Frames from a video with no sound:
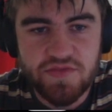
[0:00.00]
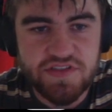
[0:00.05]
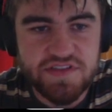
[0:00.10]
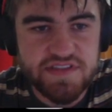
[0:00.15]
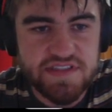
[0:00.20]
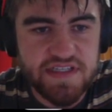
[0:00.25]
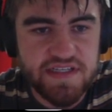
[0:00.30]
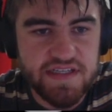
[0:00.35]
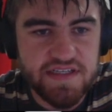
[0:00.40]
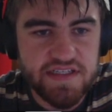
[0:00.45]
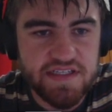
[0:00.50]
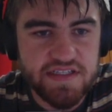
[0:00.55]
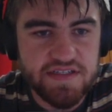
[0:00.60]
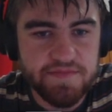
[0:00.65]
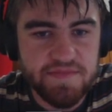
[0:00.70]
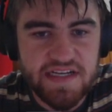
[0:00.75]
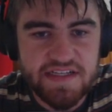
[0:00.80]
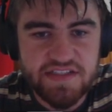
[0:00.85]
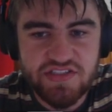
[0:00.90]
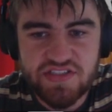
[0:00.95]
we see
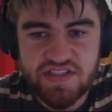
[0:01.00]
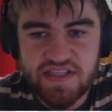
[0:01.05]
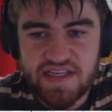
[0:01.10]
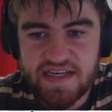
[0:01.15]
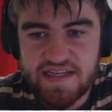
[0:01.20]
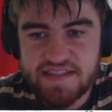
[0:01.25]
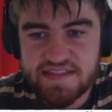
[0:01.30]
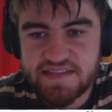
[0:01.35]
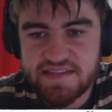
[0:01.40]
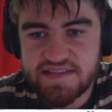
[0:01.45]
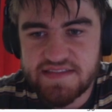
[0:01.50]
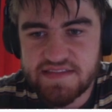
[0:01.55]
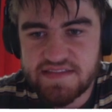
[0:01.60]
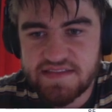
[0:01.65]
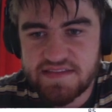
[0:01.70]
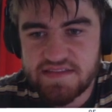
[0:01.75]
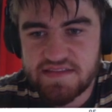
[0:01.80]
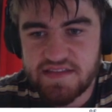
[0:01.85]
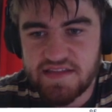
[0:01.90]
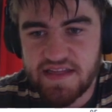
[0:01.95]
match
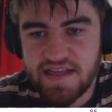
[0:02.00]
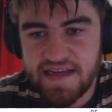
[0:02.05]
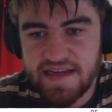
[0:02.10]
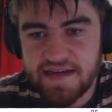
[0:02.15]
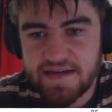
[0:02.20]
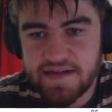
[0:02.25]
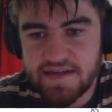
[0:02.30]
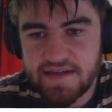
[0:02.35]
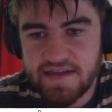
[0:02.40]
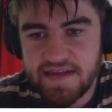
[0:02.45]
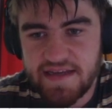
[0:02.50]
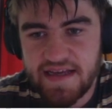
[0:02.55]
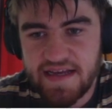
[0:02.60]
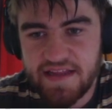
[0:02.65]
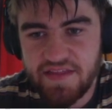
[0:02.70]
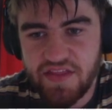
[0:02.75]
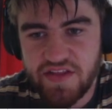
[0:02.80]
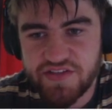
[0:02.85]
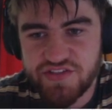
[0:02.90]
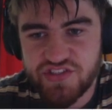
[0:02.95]
stats, like, he
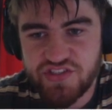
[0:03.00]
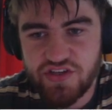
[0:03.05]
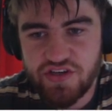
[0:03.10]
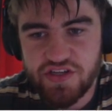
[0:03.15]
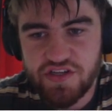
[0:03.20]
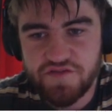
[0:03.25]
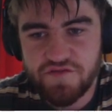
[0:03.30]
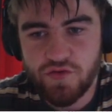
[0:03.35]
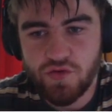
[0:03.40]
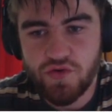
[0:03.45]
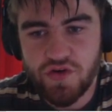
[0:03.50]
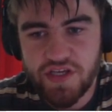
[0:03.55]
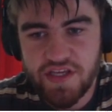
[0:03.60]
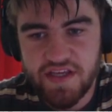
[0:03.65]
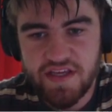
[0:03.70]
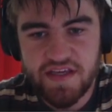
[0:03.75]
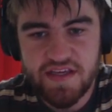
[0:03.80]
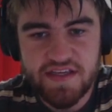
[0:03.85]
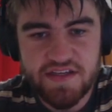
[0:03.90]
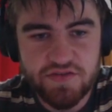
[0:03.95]
had this 34
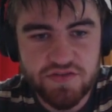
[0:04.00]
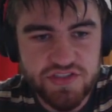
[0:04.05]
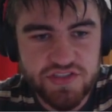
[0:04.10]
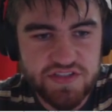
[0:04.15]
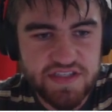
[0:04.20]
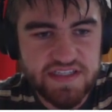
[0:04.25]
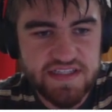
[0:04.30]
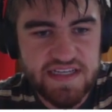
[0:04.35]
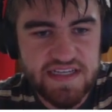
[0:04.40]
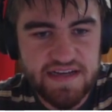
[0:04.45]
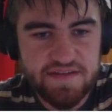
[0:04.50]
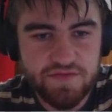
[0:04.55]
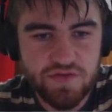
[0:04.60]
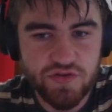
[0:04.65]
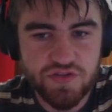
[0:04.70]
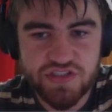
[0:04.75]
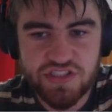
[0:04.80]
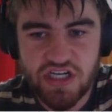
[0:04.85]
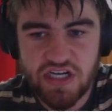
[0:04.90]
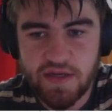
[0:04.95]
here. He also didn't have
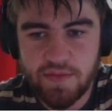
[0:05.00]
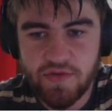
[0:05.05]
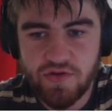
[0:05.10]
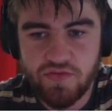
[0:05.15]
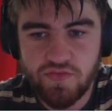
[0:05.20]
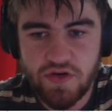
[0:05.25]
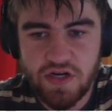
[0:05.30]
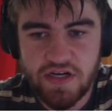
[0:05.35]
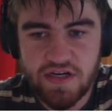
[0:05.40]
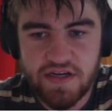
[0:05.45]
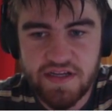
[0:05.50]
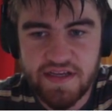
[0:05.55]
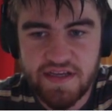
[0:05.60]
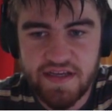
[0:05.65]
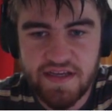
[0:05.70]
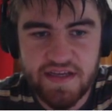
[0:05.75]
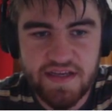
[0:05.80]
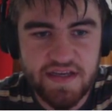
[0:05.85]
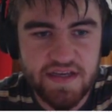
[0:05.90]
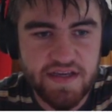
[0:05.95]
good time in ruck
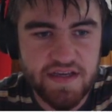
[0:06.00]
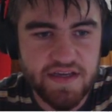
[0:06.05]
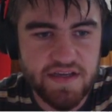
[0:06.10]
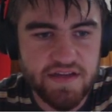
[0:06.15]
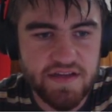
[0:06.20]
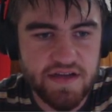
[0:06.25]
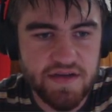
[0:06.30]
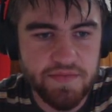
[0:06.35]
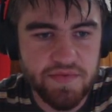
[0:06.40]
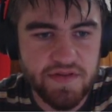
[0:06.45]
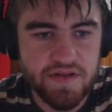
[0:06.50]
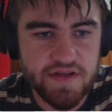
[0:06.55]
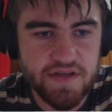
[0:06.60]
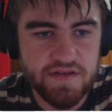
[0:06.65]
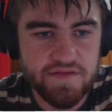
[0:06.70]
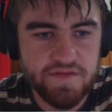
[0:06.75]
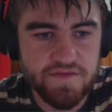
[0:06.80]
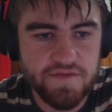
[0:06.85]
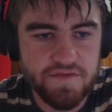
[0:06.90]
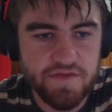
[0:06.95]
in, I
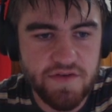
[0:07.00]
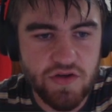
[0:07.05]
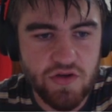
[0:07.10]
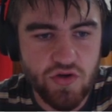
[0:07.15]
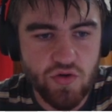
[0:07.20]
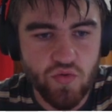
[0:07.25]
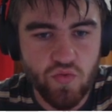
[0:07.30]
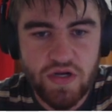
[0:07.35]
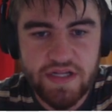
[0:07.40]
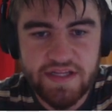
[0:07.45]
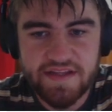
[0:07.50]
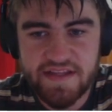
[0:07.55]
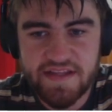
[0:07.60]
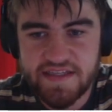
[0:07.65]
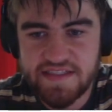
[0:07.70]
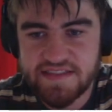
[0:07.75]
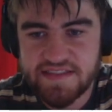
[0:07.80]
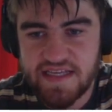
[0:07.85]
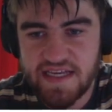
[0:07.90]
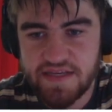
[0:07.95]
believe, one of
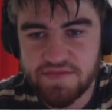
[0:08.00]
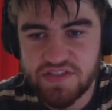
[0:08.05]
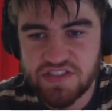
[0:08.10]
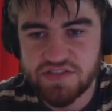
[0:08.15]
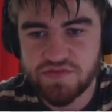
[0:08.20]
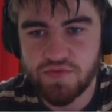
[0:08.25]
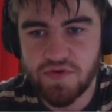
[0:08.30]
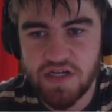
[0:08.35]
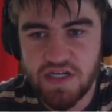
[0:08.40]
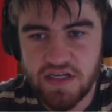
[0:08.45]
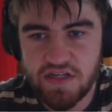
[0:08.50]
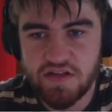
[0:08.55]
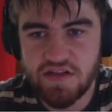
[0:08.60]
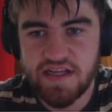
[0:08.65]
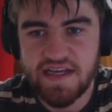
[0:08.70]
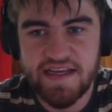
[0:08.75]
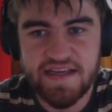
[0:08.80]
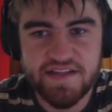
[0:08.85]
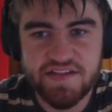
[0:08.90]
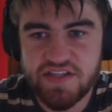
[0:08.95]
these games as well,
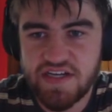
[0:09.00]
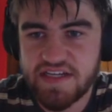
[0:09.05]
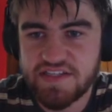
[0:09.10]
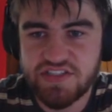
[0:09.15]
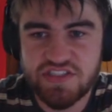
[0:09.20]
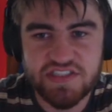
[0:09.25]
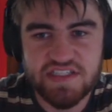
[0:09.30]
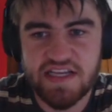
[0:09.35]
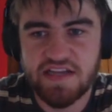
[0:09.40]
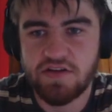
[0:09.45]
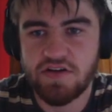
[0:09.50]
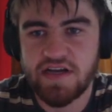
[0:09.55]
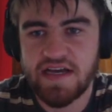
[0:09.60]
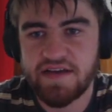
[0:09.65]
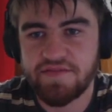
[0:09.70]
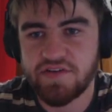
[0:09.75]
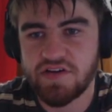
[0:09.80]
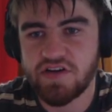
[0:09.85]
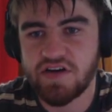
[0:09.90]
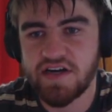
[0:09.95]
and I just cannot
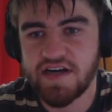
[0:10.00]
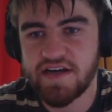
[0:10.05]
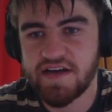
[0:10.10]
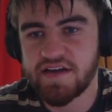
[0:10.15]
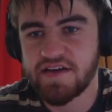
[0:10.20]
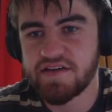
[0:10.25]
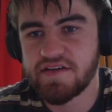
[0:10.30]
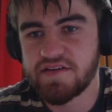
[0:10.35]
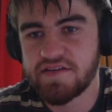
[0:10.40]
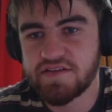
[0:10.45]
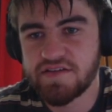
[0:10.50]
have a guy,